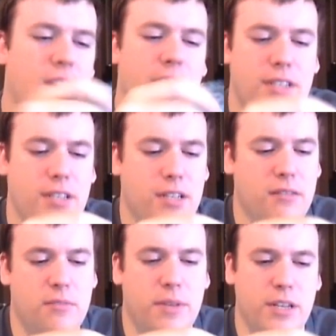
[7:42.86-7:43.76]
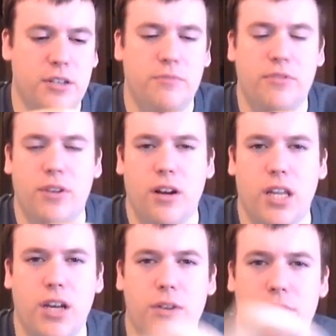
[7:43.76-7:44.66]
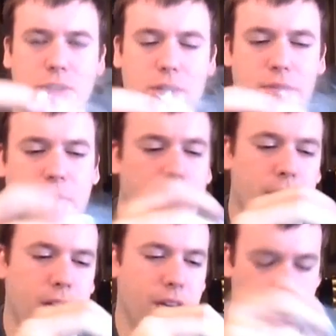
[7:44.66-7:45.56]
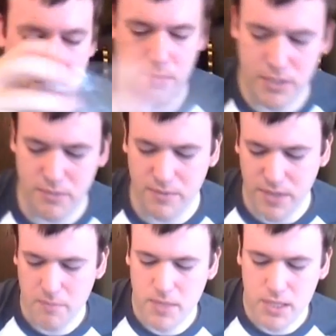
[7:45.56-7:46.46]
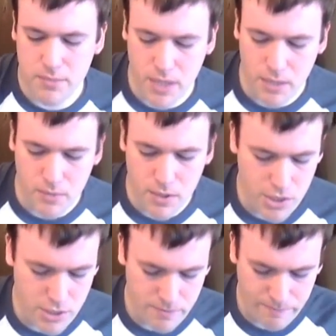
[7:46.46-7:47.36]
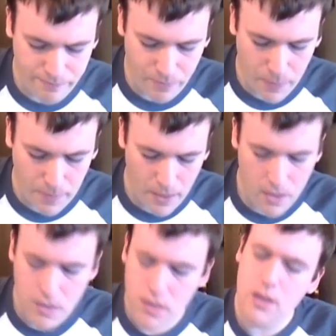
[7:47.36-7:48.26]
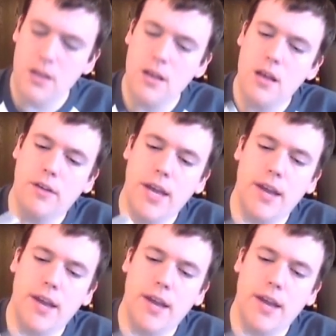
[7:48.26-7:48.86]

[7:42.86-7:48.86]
know if it's like supposed to be a dupe for a cologne or something, but it kind of reminds me of like a men's body wash. Okay,